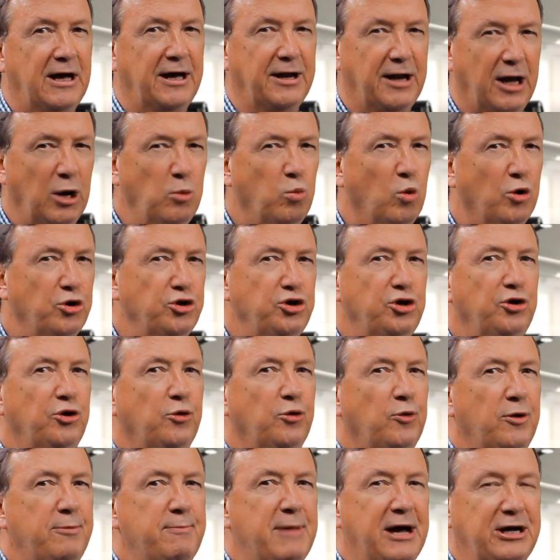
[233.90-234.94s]
And I want you
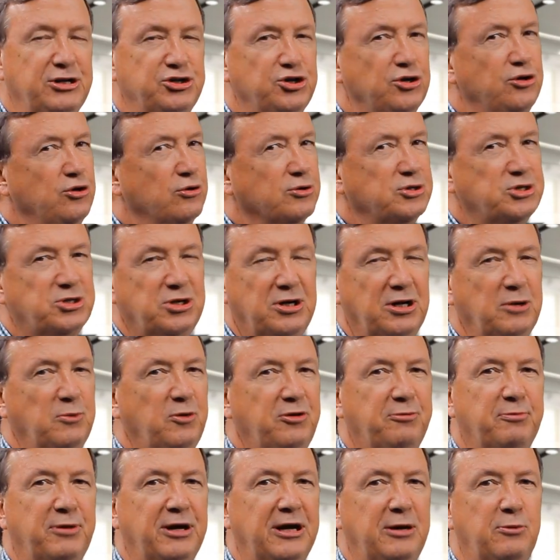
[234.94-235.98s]
to imagine you're sitting
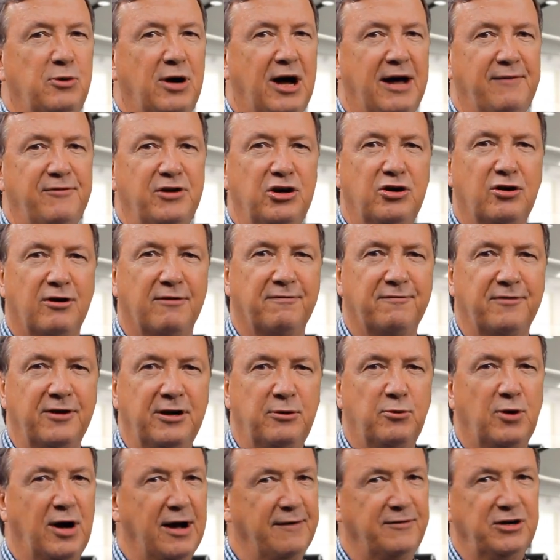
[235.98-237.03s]
with me, we're having
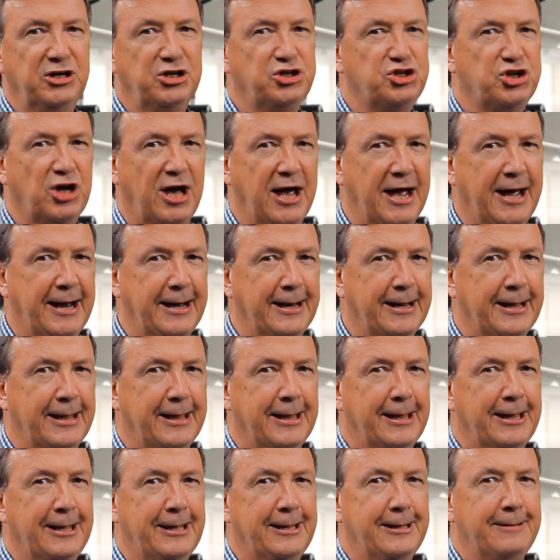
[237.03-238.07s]
coffee, we're having a chat,
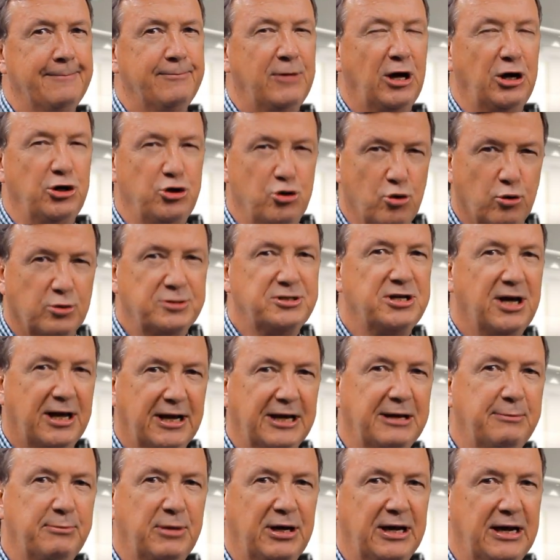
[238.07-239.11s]
and you're
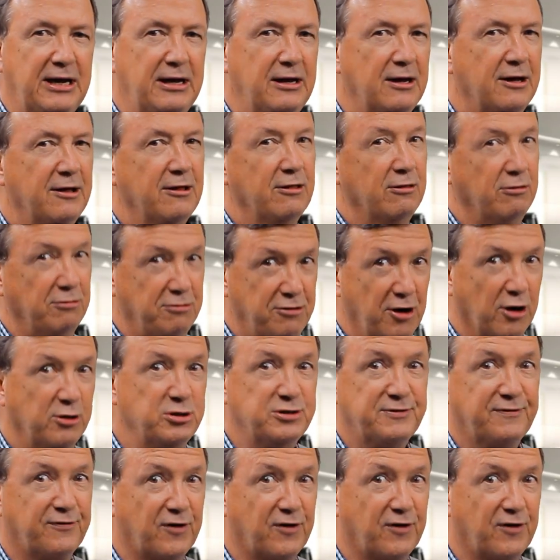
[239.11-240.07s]
telling me those